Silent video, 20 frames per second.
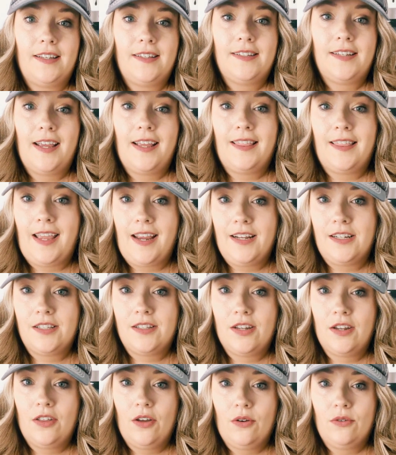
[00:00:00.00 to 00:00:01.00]
say thanks
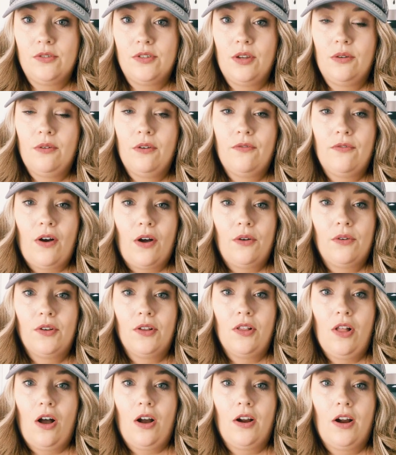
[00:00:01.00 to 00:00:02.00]
to those who have followed
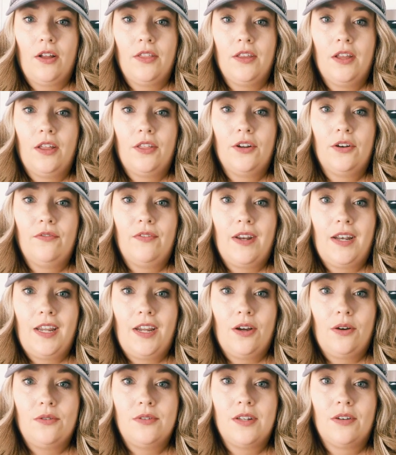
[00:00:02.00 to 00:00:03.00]
along on the other
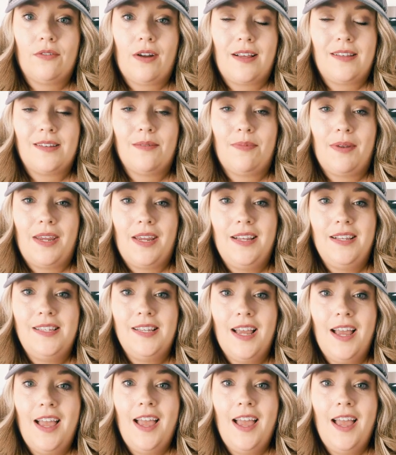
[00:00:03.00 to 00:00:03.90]
videos and recipes.